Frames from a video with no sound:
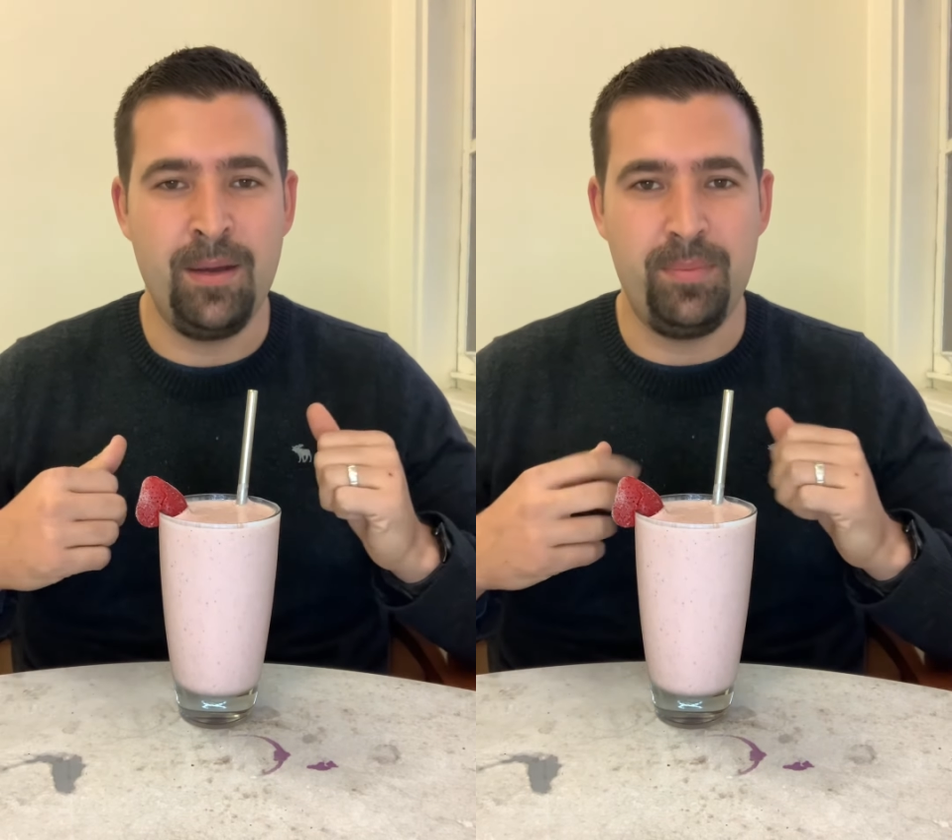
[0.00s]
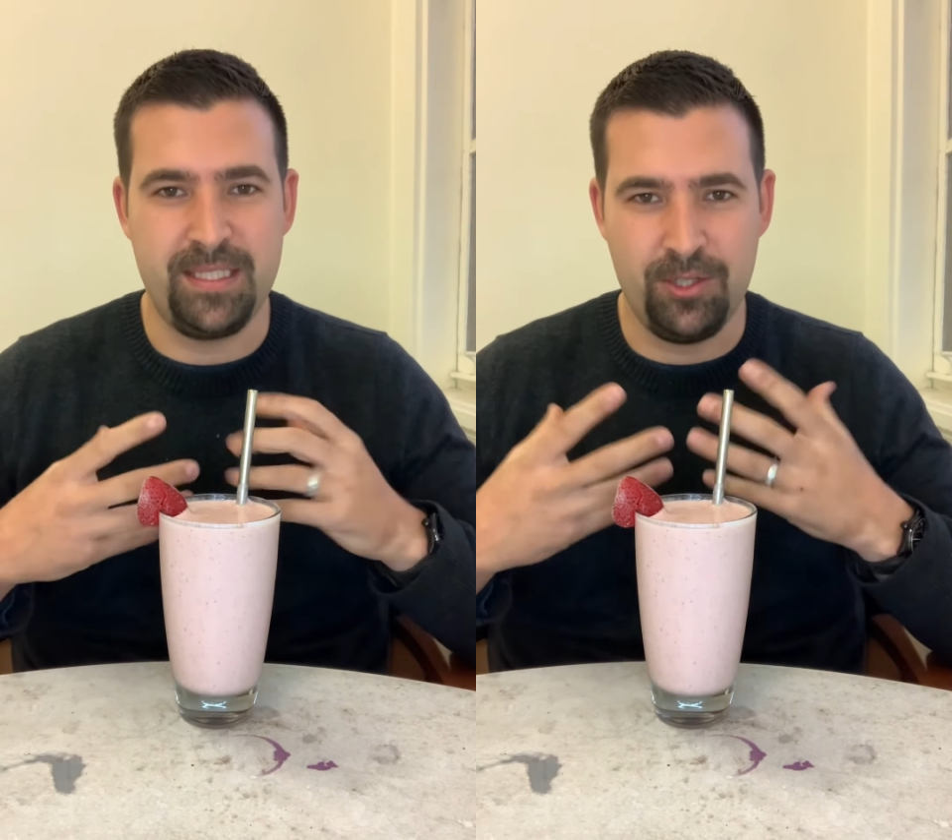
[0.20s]

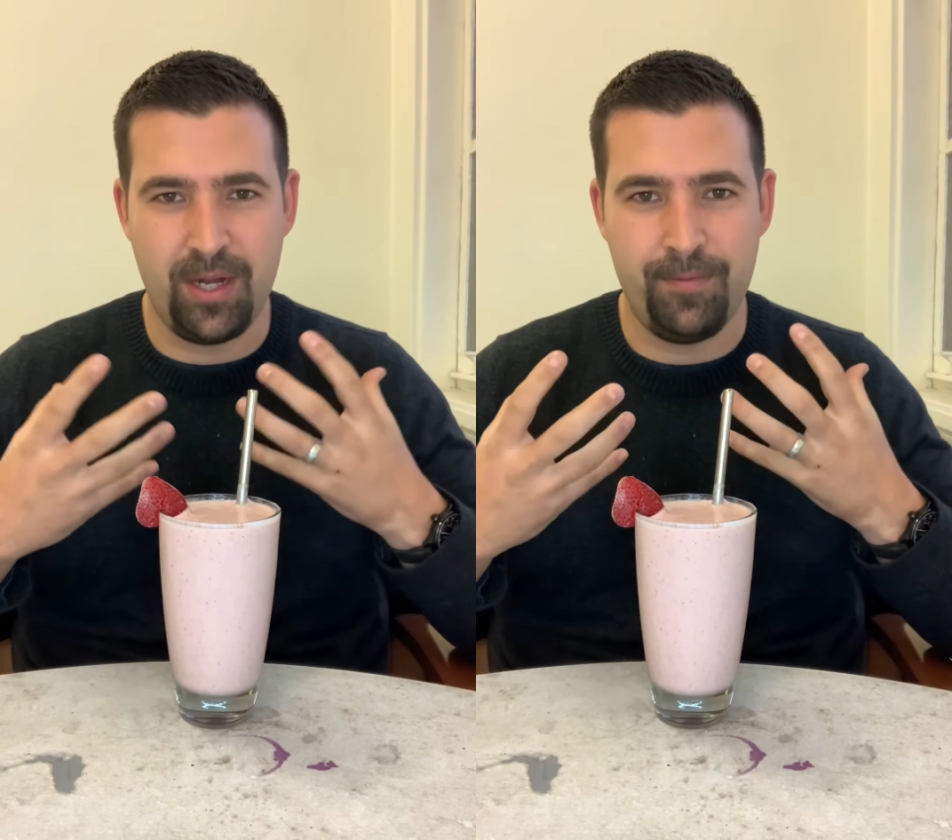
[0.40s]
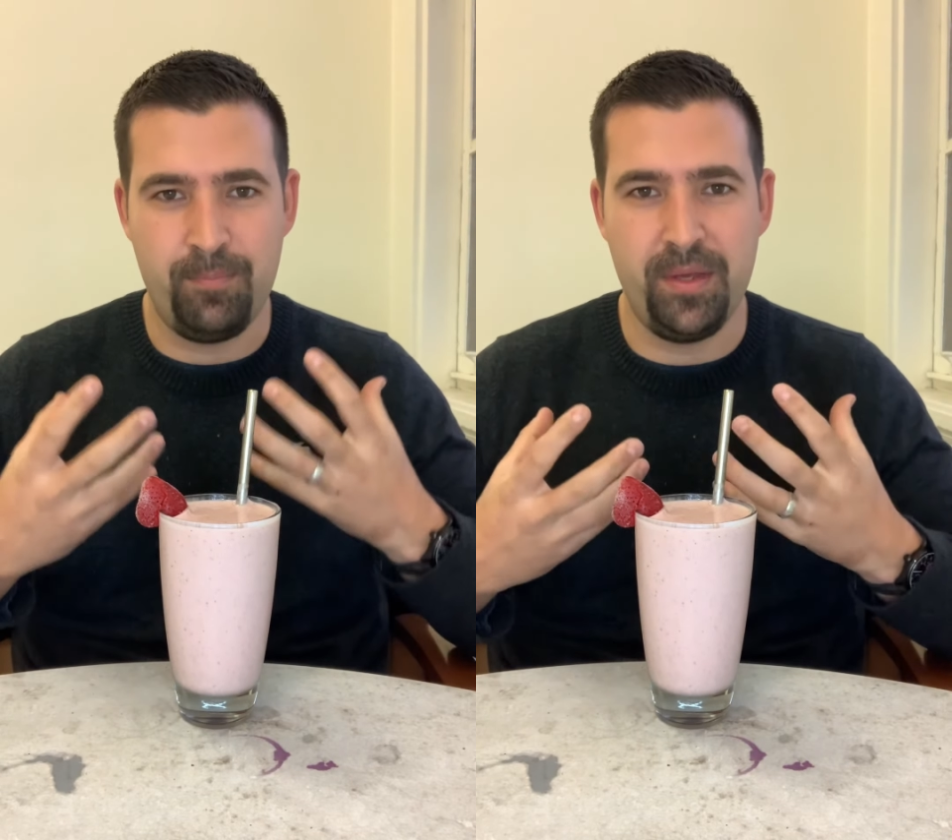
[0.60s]
but still
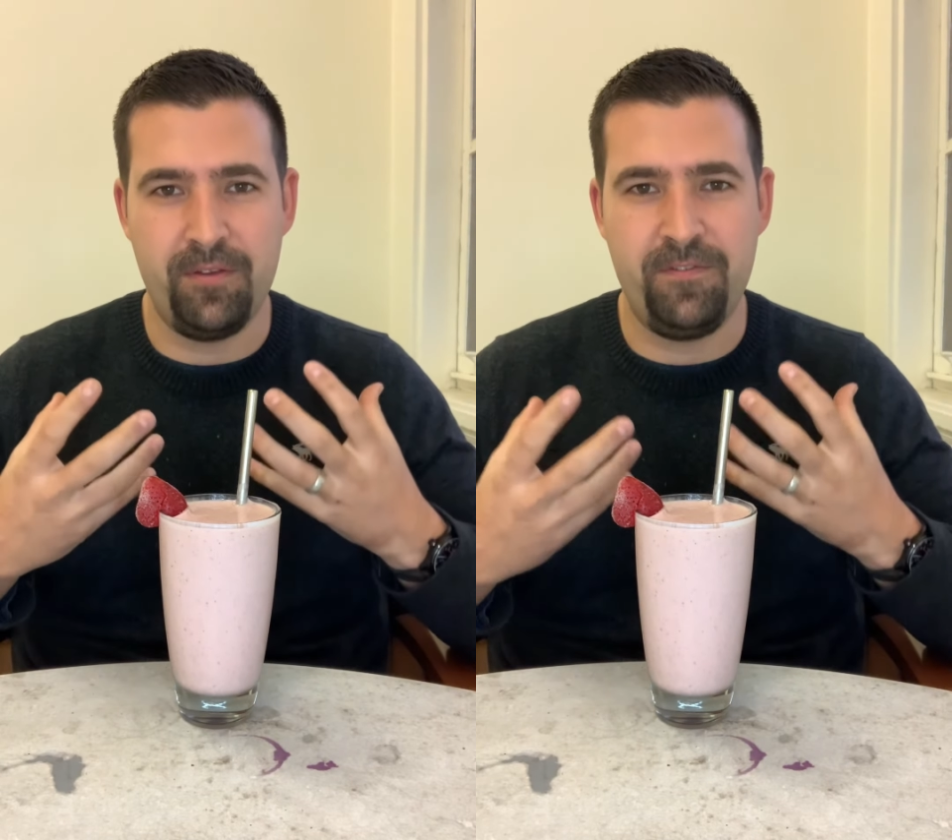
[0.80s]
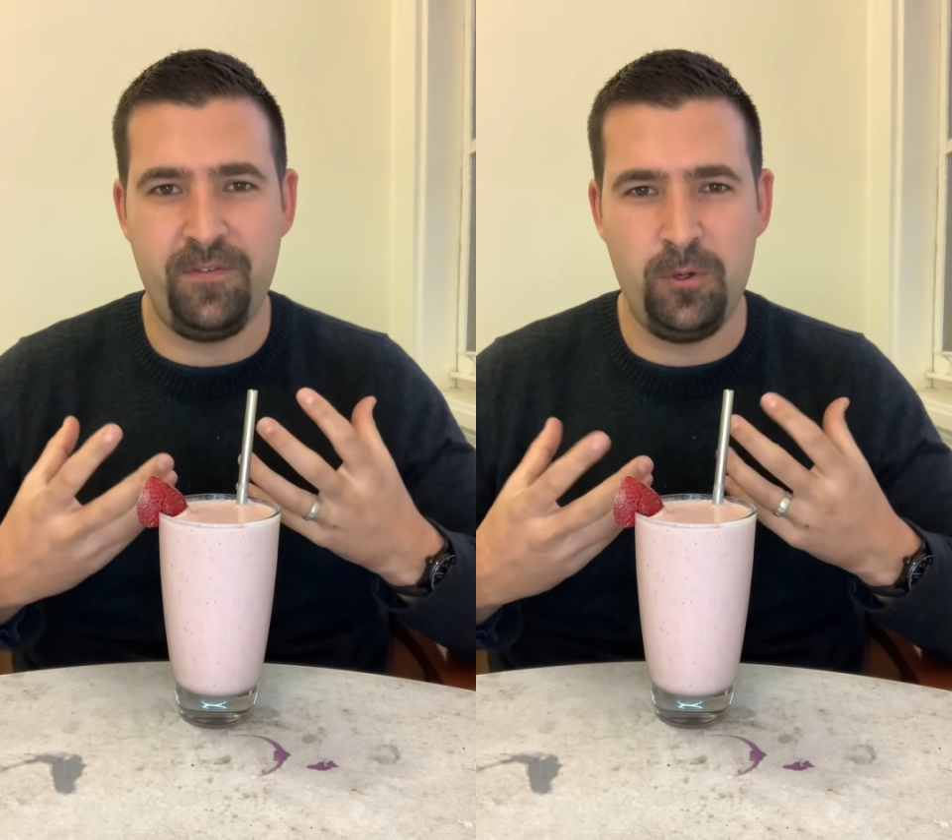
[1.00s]
kind of big,
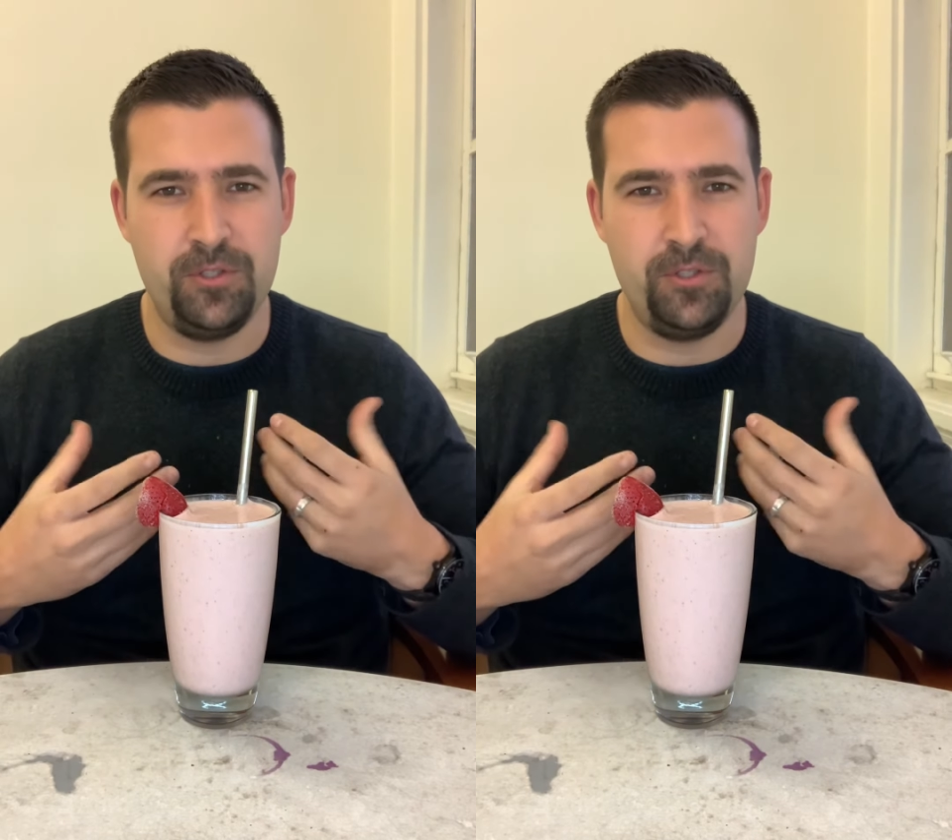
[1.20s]
full,